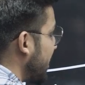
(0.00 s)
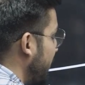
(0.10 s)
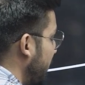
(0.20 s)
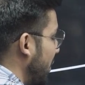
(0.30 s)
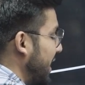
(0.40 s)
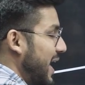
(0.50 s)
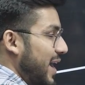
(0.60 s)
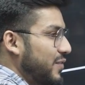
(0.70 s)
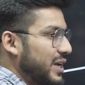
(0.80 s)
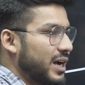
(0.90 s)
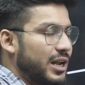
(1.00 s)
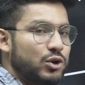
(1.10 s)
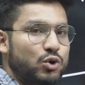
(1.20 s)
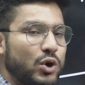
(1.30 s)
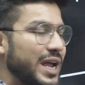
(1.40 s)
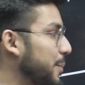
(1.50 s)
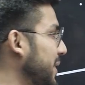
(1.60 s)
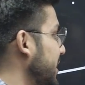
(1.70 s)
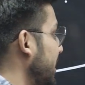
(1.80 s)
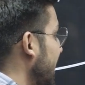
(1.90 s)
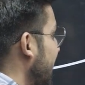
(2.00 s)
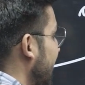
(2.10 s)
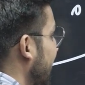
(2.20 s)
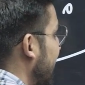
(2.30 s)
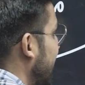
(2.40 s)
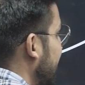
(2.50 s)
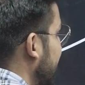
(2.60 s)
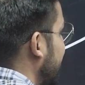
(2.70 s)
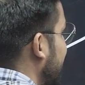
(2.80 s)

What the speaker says: if you are having a low capital and